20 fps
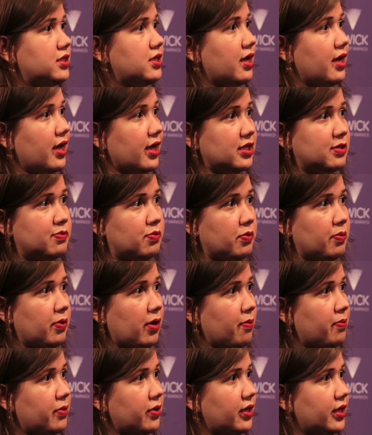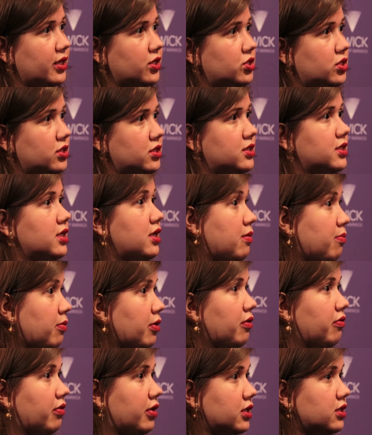diaspora populations, and
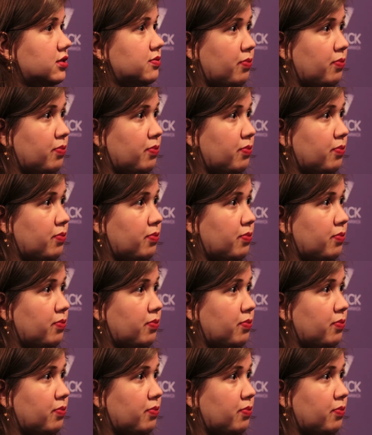immigrant